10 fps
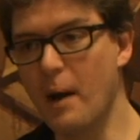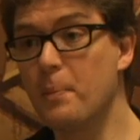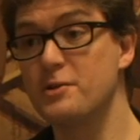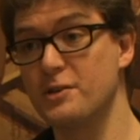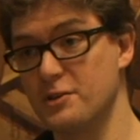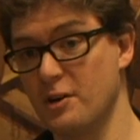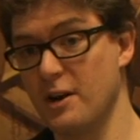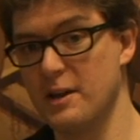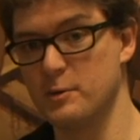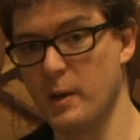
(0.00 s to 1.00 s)
My personal
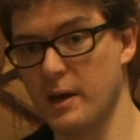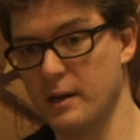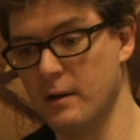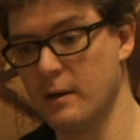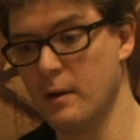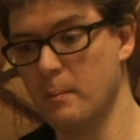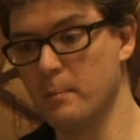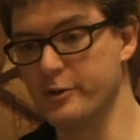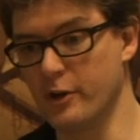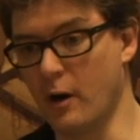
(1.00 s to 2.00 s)
journey has been
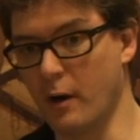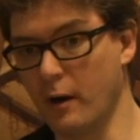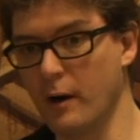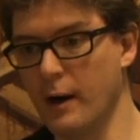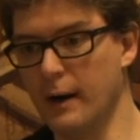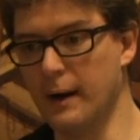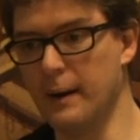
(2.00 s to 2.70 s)
bizarre,